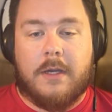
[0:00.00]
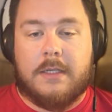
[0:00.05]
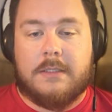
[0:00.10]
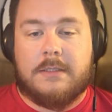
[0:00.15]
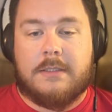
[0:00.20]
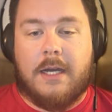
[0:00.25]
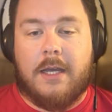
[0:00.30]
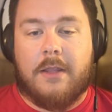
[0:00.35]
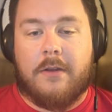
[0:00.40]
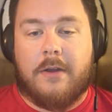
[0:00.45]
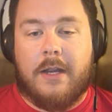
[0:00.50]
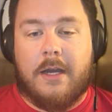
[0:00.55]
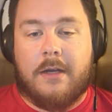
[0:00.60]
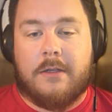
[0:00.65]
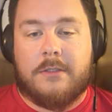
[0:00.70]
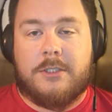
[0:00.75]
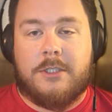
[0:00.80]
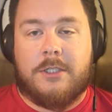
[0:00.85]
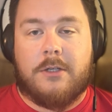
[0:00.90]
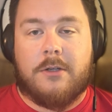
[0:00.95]
Tyler
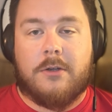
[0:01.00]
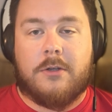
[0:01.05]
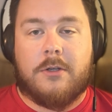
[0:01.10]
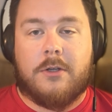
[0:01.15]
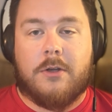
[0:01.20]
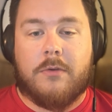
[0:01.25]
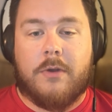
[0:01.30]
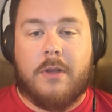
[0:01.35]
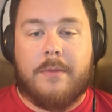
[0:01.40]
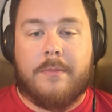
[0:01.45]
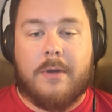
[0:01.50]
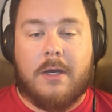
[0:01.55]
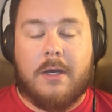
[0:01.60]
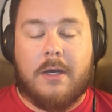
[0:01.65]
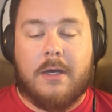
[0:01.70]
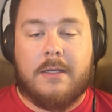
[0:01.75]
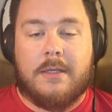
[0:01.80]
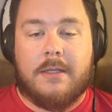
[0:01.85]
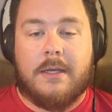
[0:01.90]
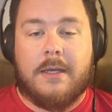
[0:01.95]
Algier, Kareem
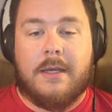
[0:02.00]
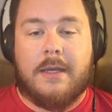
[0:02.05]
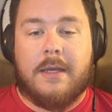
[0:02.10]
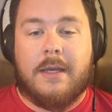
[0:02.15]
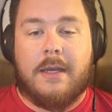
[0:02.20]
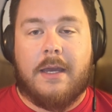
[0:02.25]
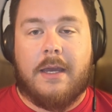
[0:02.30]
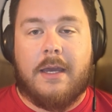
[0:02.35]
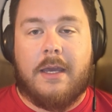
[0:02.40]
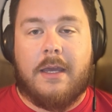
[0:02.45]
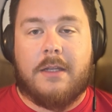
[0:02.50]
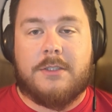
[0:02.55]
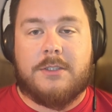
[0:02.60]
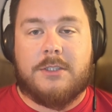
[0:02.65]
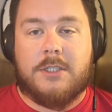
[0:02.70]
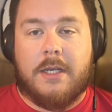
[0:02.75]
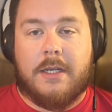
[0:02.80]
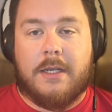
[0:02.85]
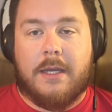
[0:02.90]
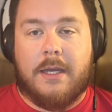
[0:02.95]
Hunt, and
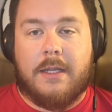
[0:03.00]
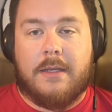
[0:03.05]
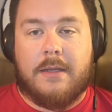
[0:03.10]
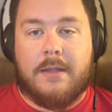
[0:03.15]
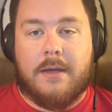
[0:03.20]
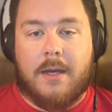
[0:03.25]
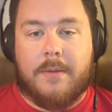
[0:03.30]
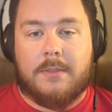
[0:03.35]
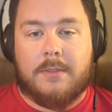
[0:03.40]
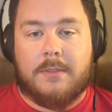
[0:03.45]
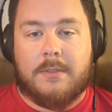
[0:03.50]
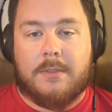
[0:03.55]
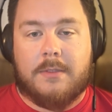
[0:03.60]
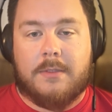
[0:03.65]
J.K. Dobbins.